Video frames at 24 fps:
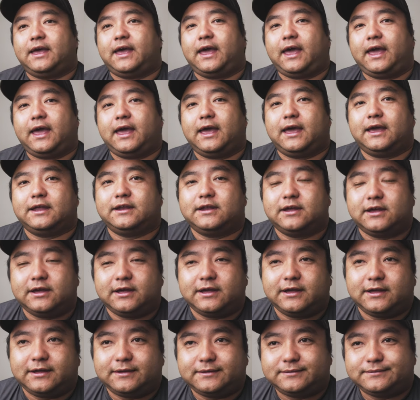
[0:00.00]

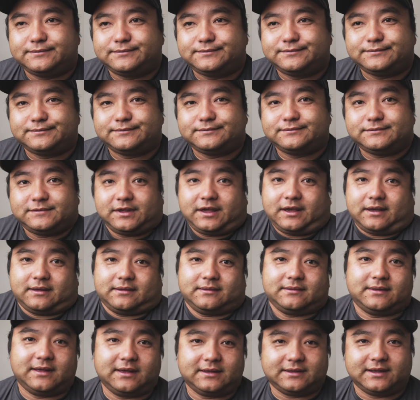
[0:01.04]
And yeah,
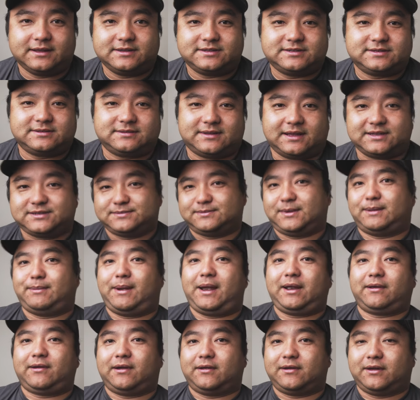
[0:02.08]
that's my
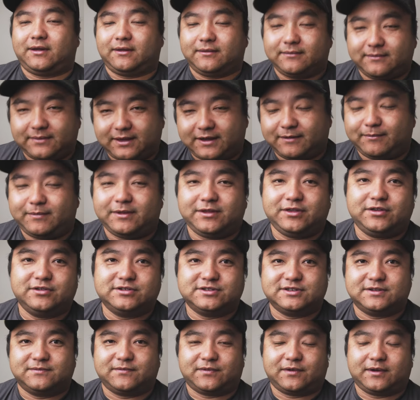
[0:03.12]
background, and I've been
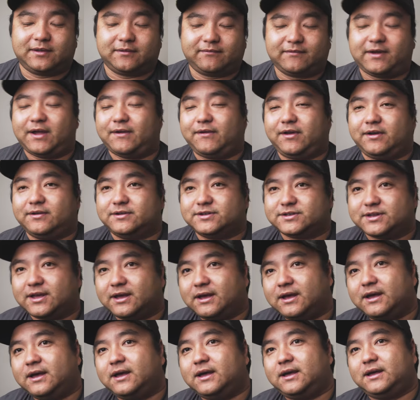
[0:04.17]
using them for like 5 years.
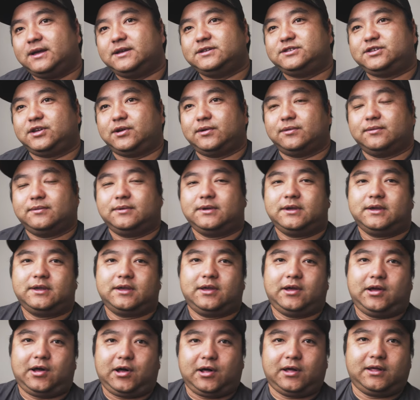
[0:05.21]
So
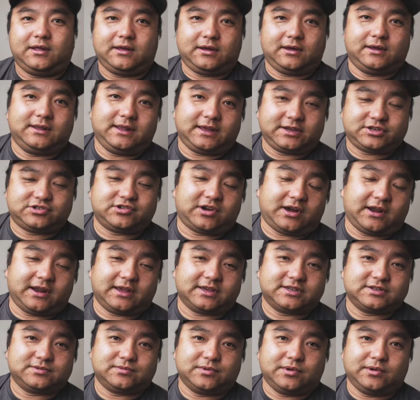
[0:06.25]
all
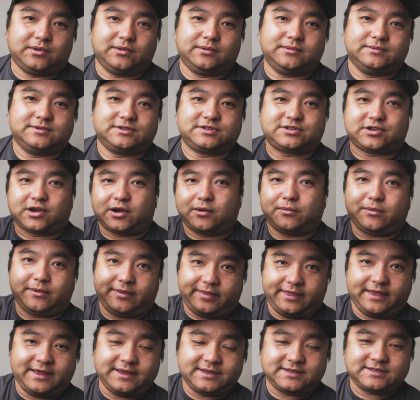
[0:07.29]
electronics will start
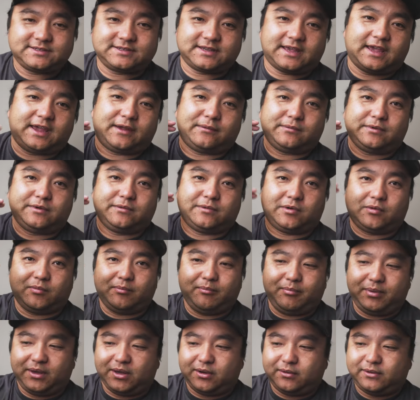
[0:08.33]
with this, and we will
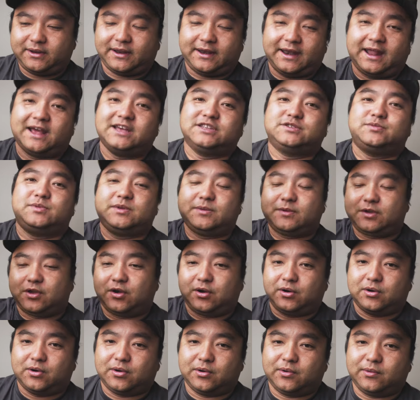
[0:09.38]
build, and as we
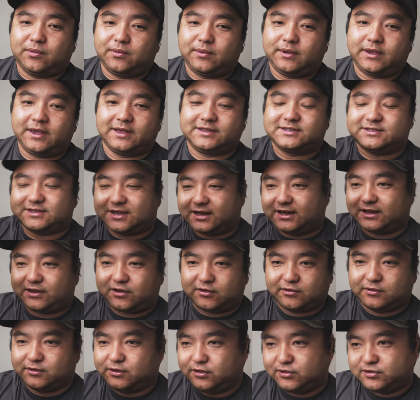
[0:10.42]
go, it's not
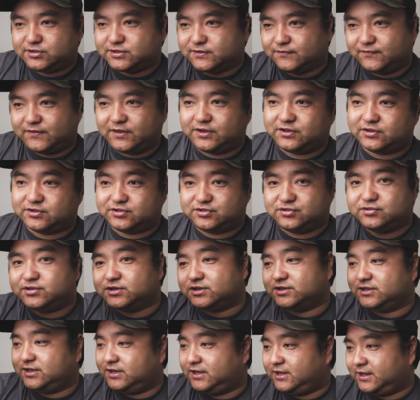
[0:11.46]
like you're losing features, you
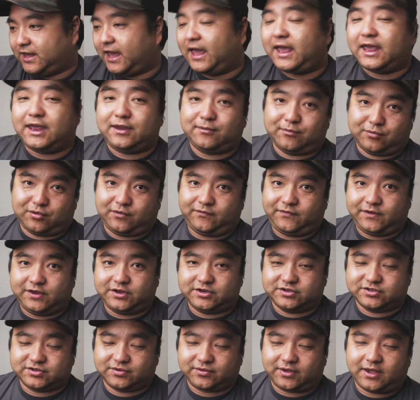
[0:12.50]
just gain more
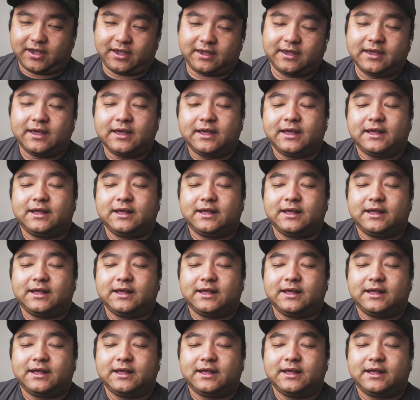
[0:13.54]
features, okay?